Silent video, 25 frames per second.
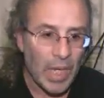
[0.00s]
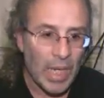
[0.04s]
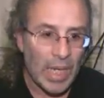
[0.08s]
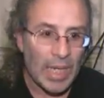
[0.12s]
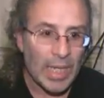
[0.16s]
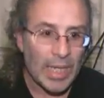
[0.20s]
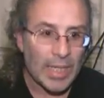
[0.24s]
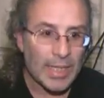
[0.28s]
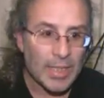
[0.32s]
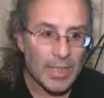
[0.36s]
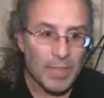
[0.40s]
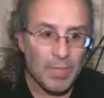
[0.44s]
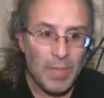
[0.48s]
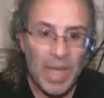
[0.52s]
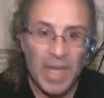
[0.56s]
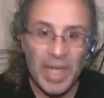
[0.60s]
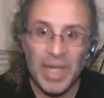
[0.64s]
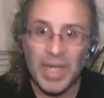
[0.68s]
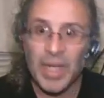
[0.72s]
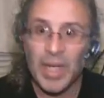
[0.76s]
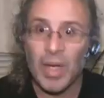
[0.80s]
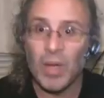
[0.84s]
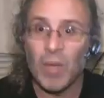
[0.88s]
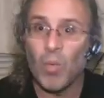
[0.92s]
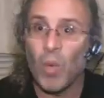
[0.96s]

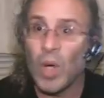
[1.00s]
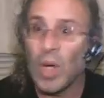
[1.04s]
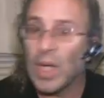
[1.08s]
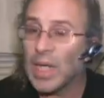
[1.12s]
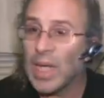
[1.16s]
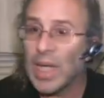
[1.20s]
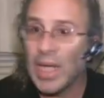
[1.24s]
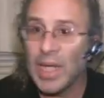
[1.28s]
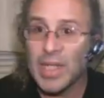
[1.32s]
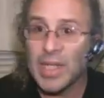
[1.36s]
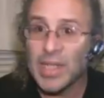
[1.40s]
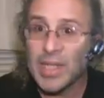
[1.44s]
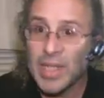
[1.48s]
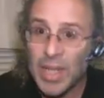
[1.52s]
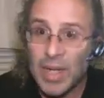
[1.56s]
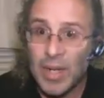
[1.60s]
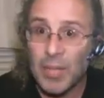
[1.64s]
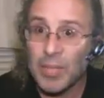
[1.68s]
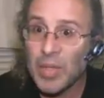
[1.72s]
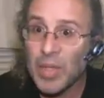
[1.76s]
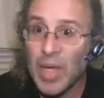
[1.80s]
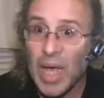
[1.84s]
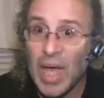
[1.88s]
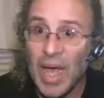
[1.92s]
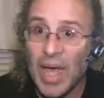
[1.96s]
Depending on what kind of
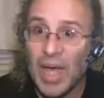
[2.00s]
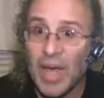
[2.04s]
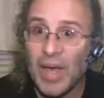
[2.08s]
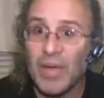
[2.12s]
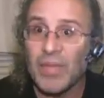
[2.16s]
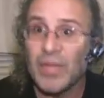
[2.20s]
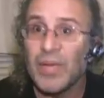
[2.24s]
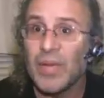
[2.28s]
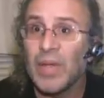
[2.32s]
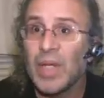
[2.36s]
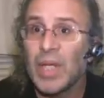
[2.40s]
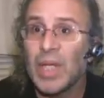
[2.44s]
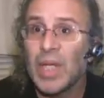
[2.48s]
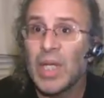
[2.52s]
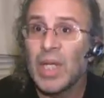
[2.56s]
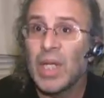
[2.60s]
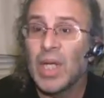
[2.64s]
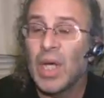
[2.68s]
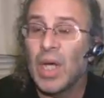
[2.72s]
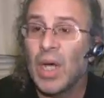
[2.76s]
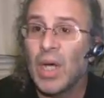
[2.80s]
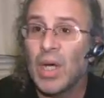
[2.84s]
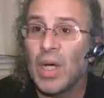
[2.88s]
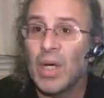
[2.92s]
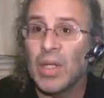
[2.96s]
setup you have,
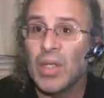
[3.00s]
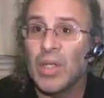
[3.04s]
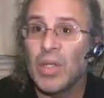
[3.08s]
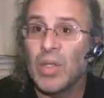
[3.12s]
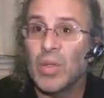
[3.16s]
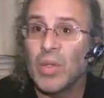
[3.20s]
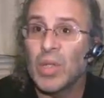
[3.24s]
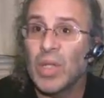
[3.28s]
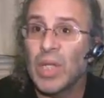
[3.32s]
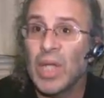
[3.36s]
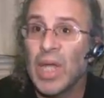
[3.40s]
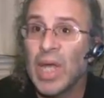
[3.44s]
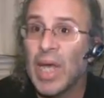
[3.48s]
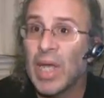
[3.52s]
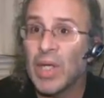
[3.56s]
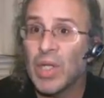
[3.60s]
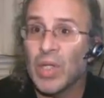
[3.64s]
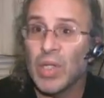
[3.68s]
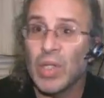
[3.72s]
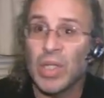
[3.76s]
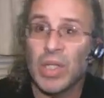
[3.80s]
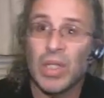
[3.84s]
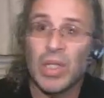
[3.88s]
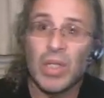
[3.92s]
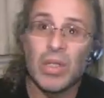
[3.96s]
you can
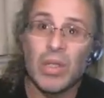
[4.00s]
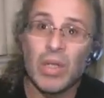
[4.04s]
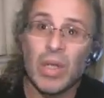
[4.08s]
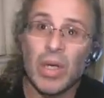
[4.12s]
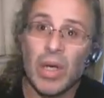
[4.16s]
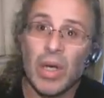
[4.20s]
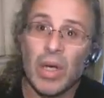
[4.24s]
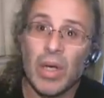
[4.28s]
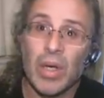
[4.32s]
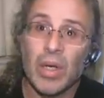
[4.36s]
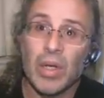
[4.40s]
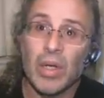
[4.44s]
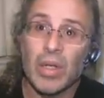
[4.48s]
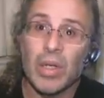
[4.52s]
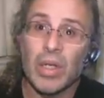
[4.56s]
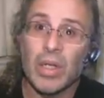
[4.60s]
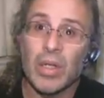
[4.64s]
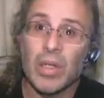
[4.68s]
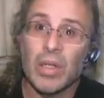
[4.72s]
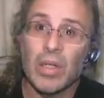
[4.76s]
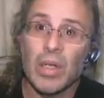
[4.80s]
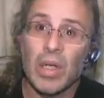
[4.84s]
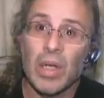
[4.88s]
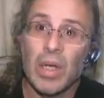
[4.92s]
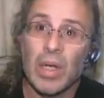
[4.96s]
actually
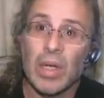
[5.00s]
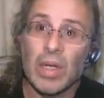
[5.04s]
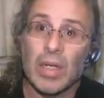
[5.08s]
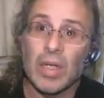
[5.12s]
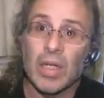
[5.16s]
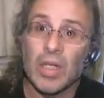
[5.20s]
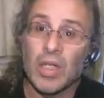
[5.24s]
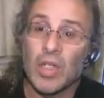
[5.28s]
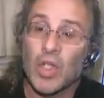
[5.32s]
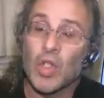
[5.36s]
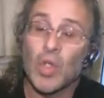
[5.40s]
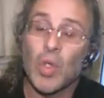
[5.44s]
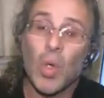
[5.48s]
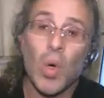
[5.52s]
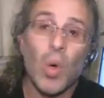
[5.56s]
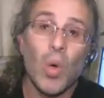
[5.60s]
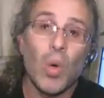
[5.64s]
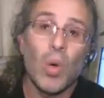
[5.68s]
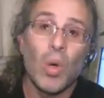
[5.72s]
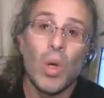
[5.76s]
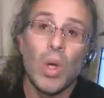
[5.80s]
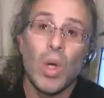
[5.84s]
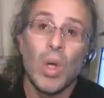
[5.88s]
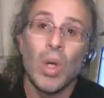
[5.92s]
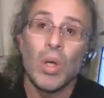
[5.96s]

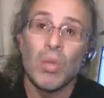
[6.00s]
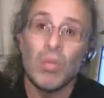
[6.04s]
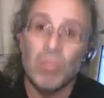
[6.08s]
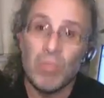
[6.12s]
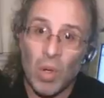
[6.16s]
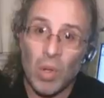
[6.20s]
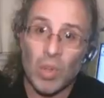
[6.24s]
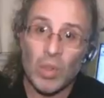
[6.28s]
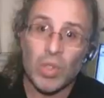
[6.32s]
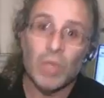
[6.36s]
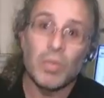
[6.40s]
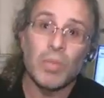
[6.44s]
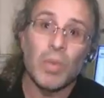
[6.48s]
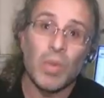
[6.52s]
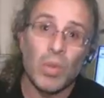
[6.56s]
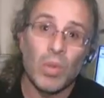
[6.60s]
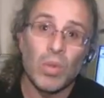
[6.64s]
control multi